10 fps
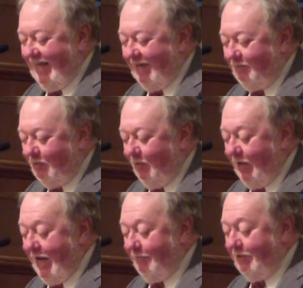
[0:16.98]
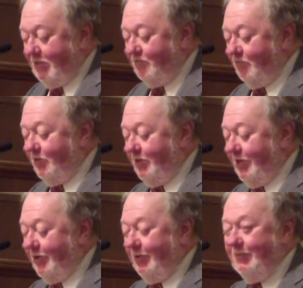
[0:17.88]
If you want happiness for a
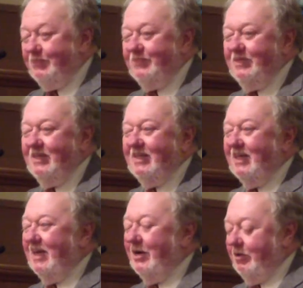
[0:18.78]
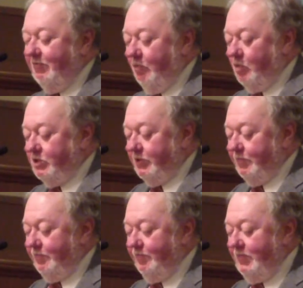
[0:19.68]
year, inherit a
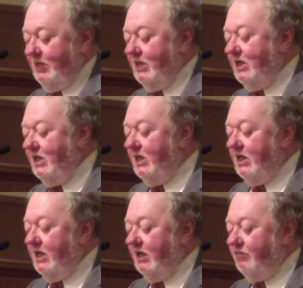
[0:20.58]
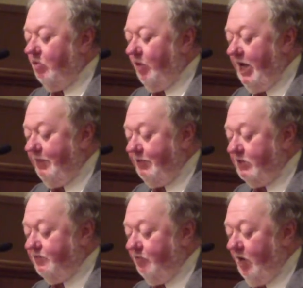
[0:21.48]
fortune. If you want
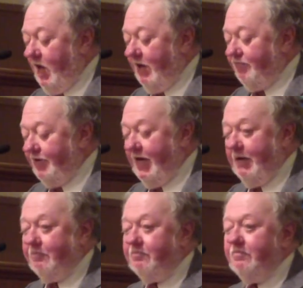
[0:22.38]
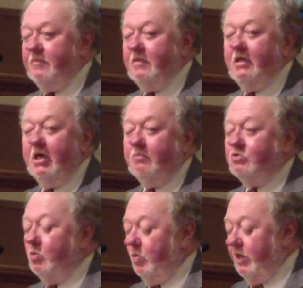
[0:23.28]
happiness for a lifetime, help
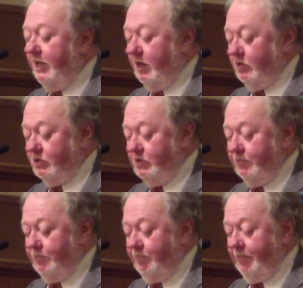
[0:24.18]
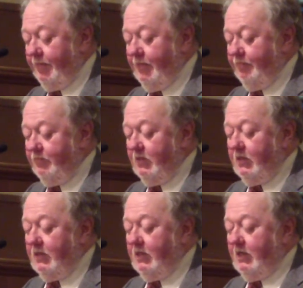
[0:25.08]
someone else.
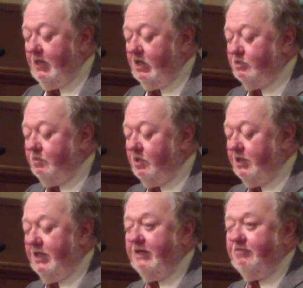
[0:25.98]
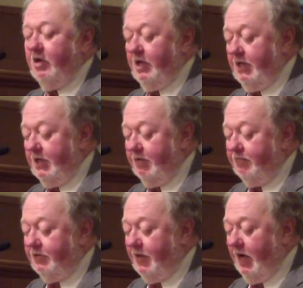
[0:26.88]
In his book, Give to
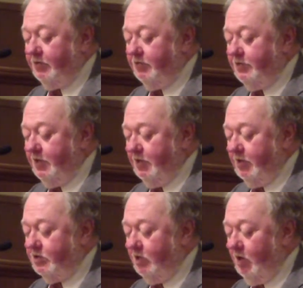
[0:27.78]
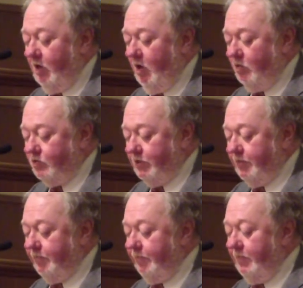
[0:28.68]
Live, Dr. Douglas Lawson